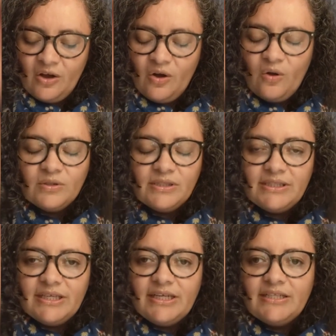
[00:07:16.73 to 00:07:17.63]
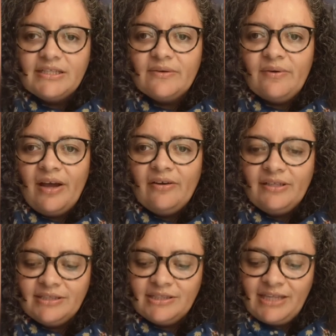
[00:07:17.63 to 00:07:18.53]
Whole cities
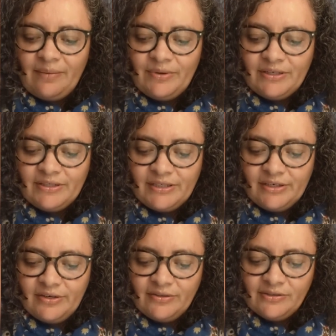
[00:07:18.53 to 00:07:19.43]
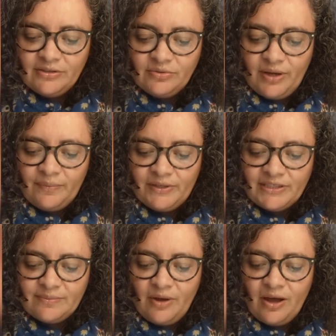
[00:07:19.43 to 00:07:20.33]
surrounding San Bernardino swept their
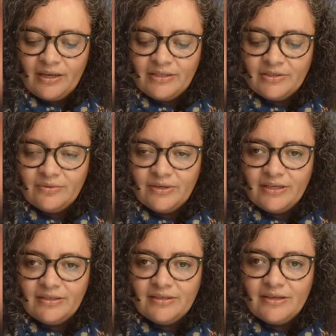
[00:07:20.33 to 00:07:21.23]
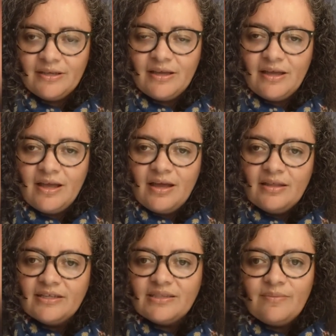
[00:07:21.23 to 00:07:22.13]
smog into it.
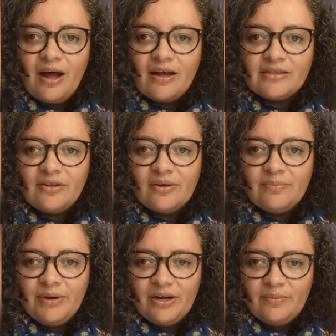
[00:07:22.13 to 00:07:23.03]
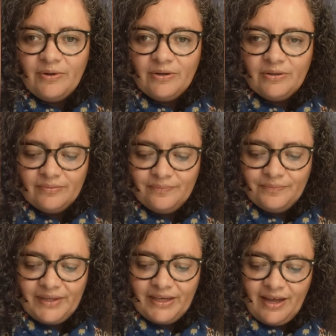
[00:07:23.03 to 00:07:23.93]
The smog so unbearable,
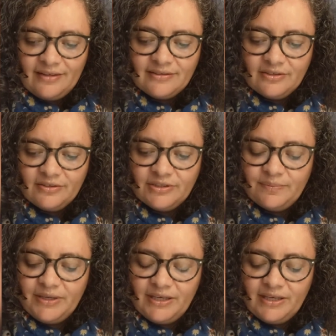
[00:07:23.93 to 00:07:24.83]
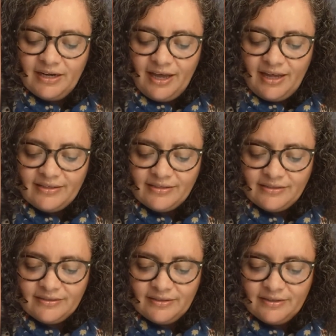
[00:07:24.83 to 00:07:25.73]
they canceled PE class.